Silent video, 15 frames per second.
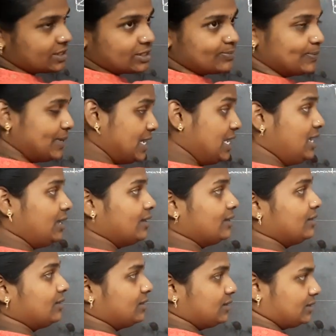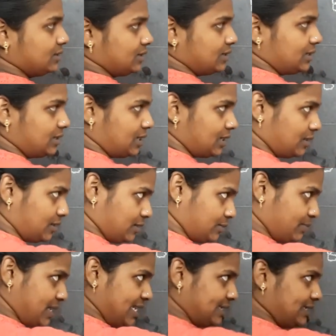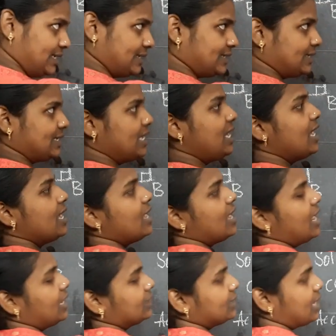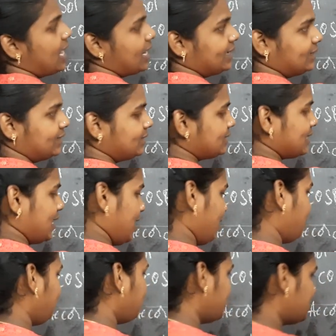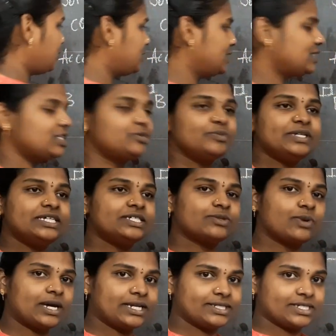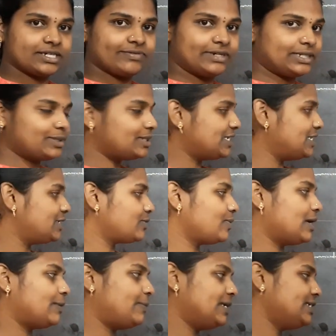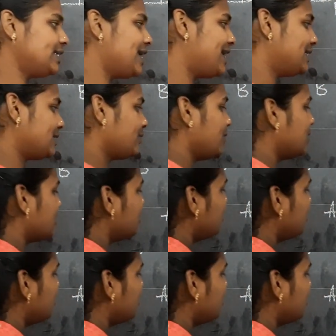is b, the base is c, and the height is a. So this is b square is equal to c square plus a square.